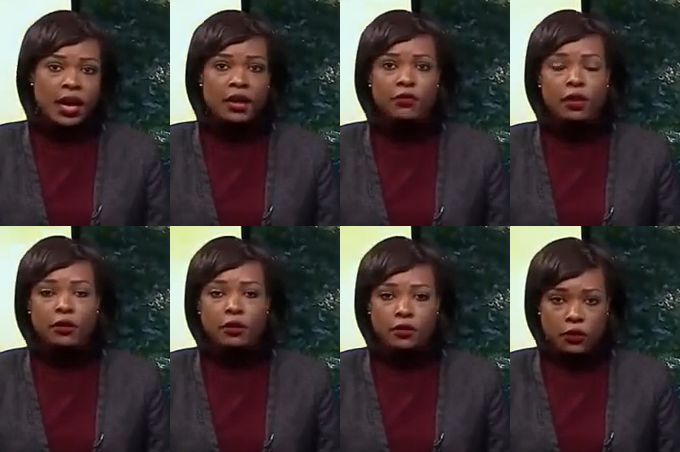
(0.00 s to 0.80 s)
in
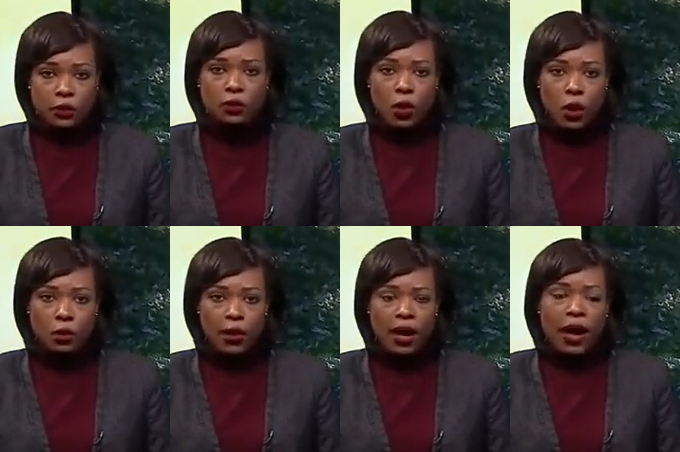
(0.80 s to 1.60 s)
front of the funeral
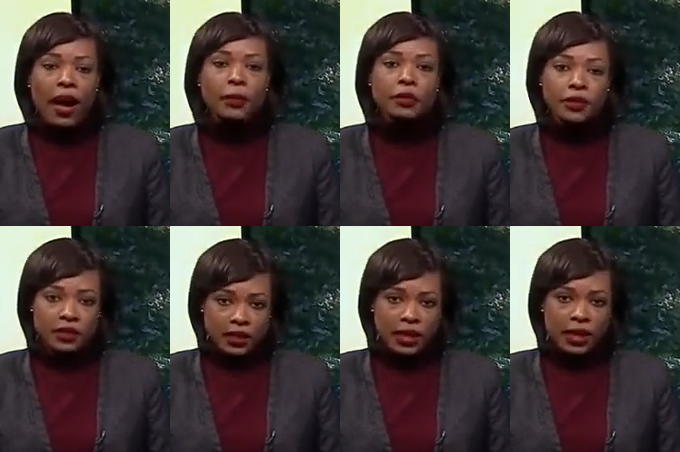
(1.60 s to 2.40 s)
home. I'm
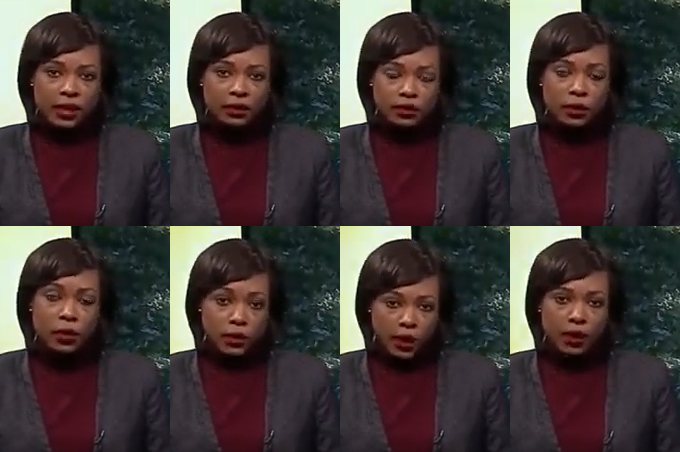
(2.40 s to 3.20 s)
Nalisa Gale,
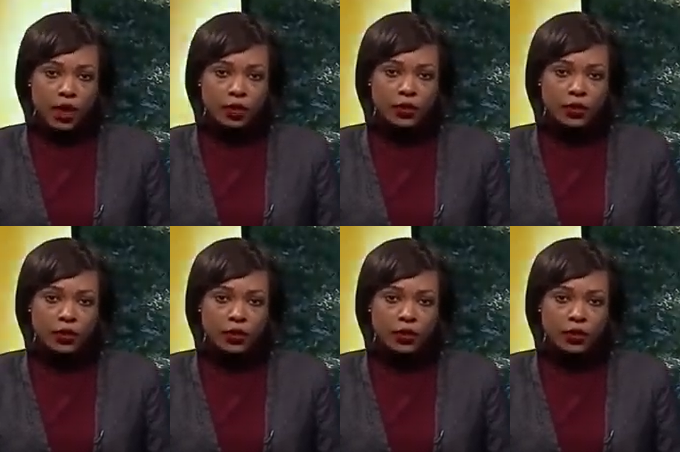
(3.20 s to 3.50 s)
WLKY